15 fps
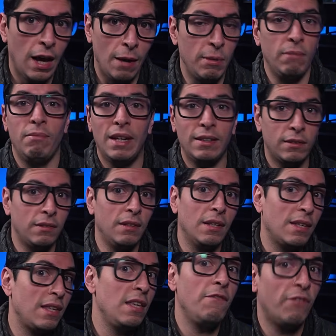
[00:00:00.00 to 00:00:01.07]
I mean, that's
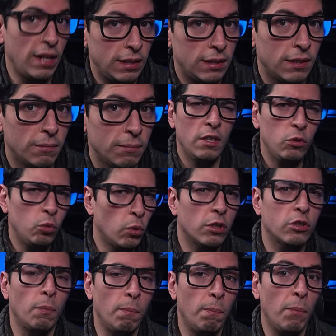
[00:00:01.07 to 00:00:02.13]
the key phrase. This
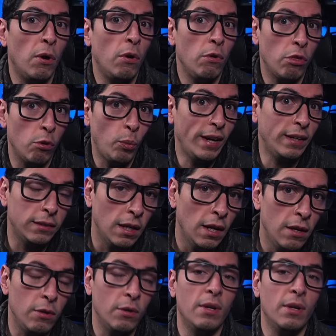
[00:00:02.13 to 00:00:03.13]
works both ways.